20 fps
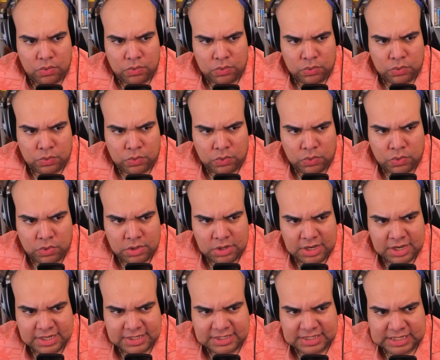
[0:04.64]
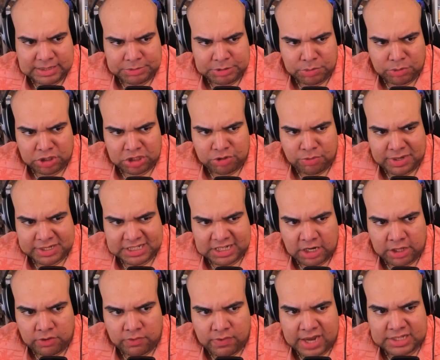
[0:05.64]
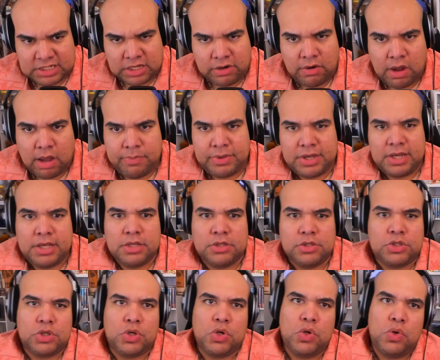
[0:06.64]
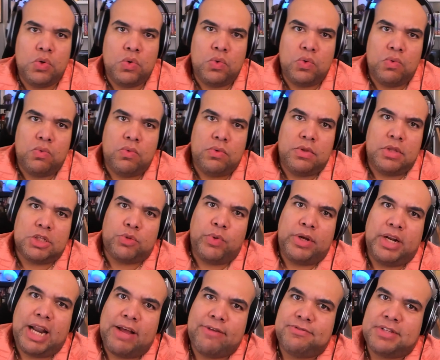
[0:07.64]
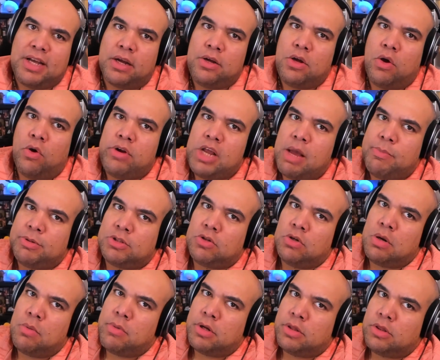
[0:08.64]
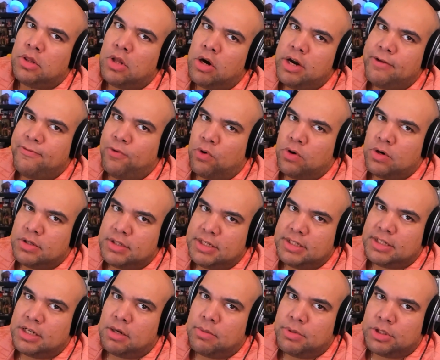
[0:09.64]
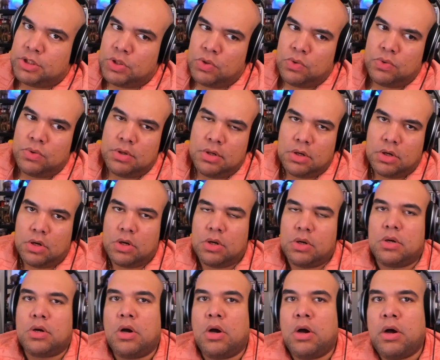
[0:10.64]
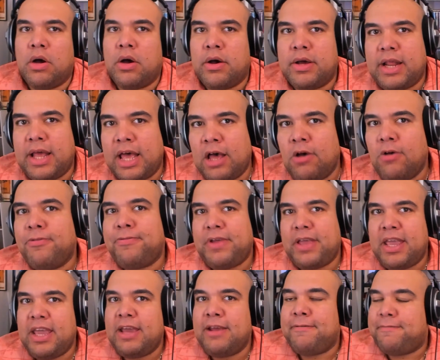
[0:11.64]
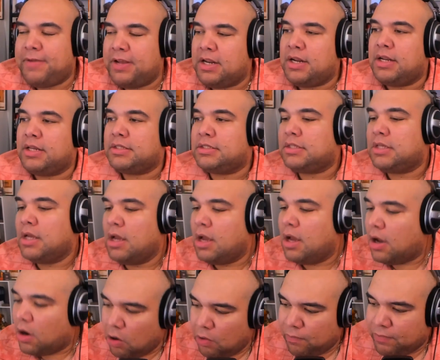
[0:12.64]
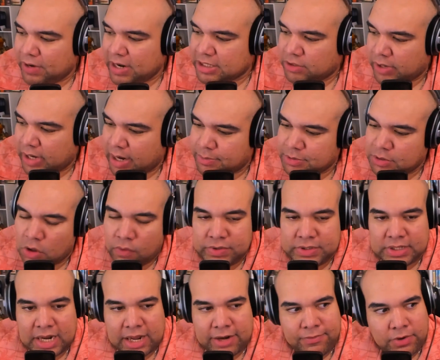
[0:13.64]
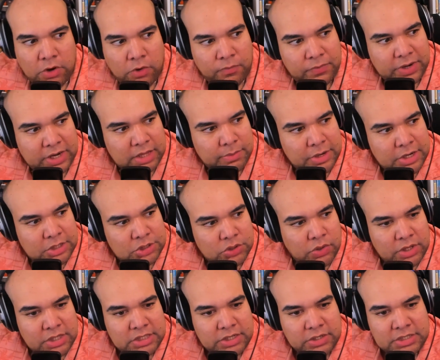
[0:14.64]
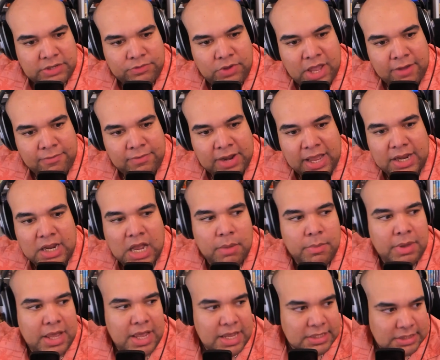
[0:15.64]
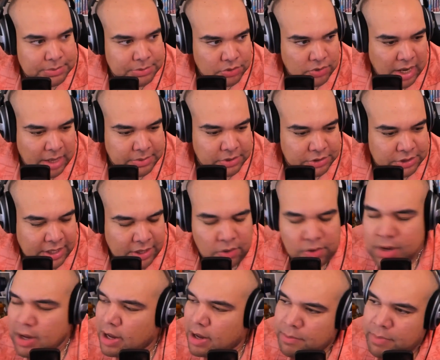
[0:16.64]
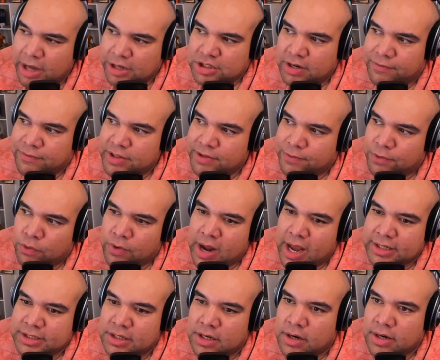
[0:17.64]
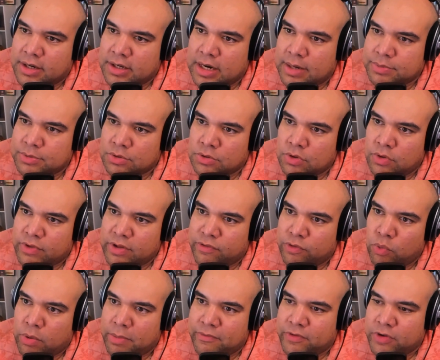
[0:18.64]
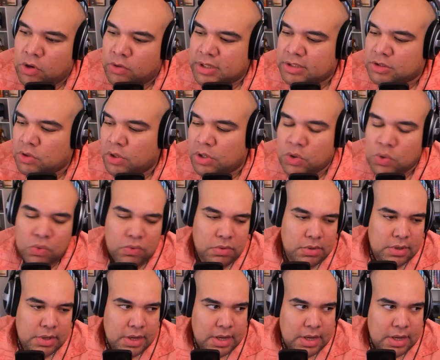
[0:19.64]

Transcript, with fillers: What's up, jabronis? You're about to another ratchet hopping into the Suite Life of Zack and Cody, episode number 34, season number two, called Health and Fitness. Hopefully, it's a great episode. It's a lot of fun. Hopefully, you guys have been enjoying the series. If you have, like, comment, and subscribe to the channel. Patreon for the full reaction, uncut episodes over there if you want. If you don't, that's totally cool.